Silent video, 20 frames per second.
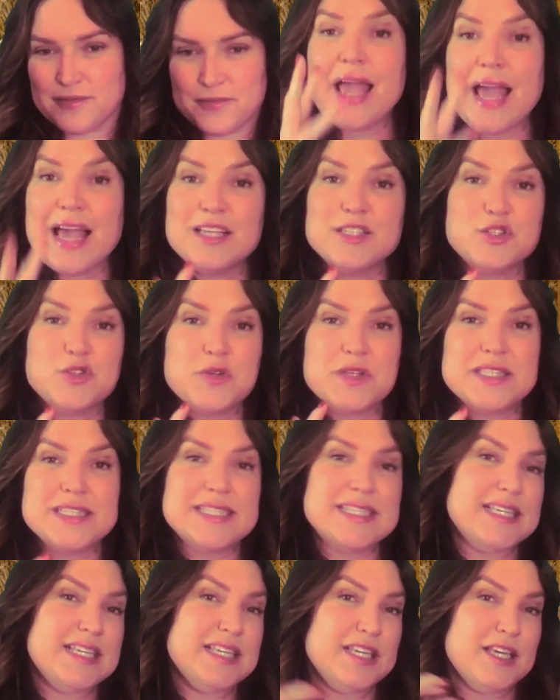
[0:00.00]
As you can
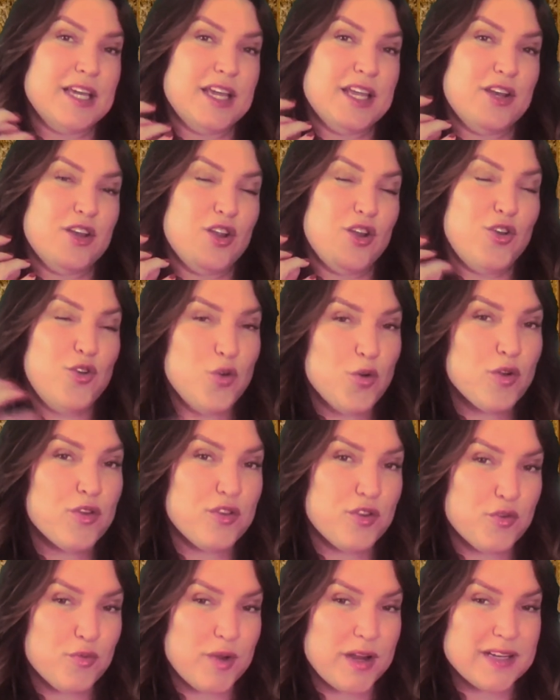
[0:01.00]
see in
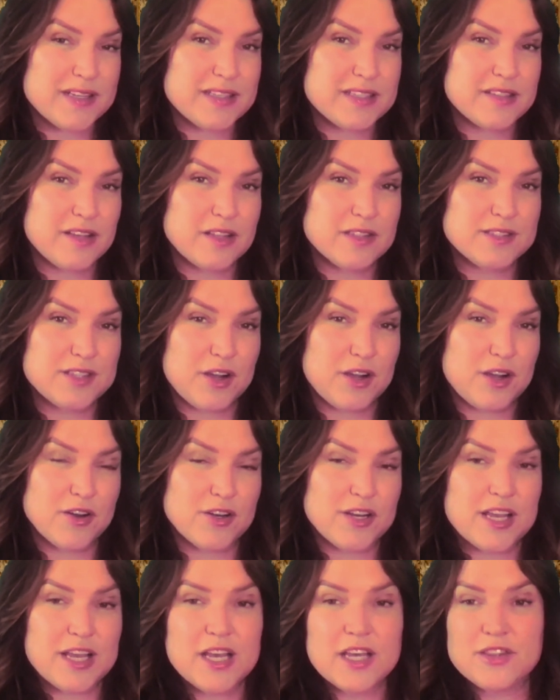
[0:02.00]
Northern Renaissance art,
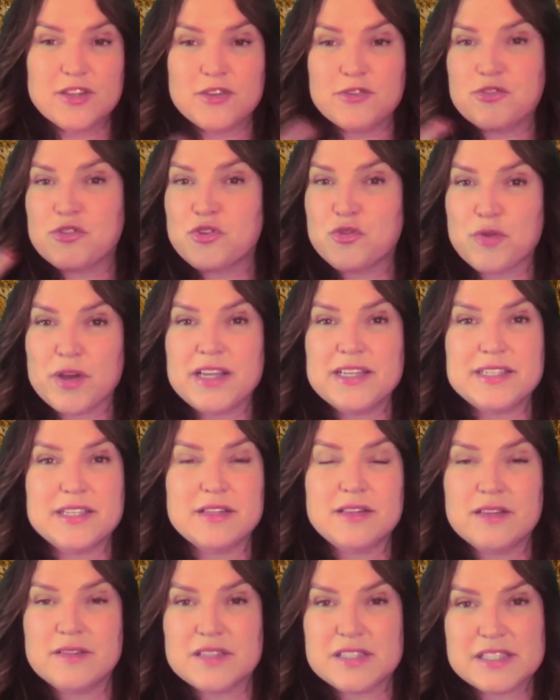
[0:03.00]
there's a great deal
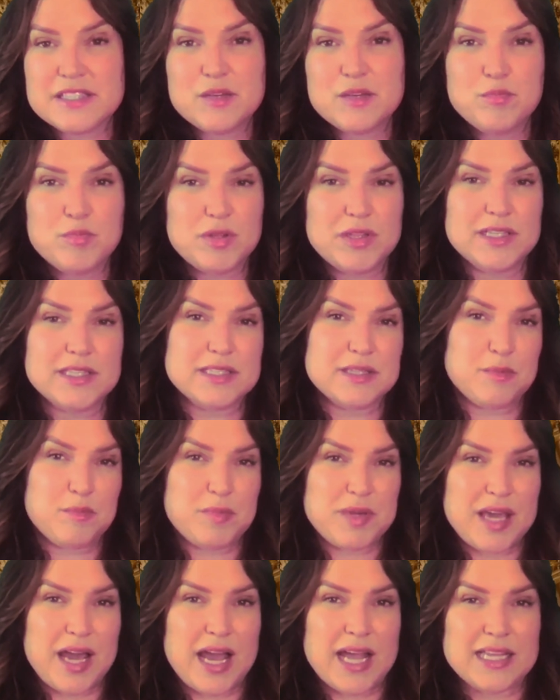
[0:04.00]
of symbolism
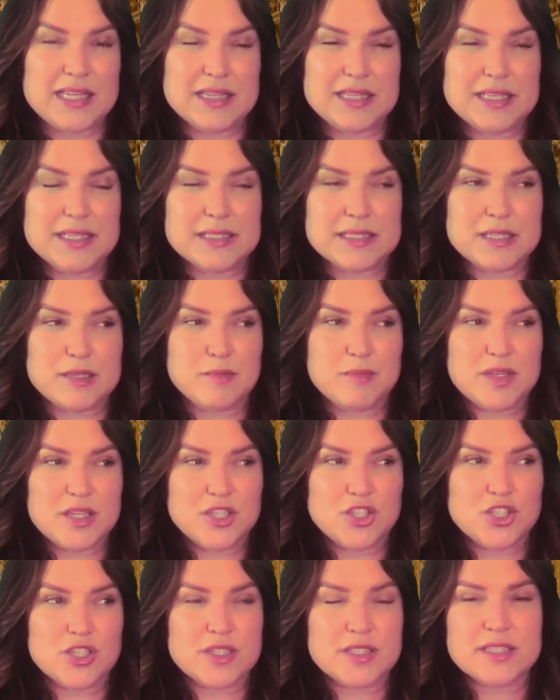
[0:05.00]
behind these
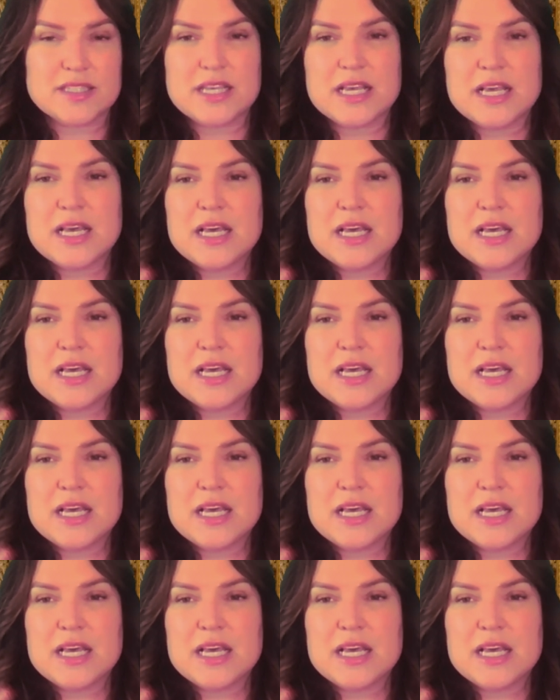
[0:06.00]
images.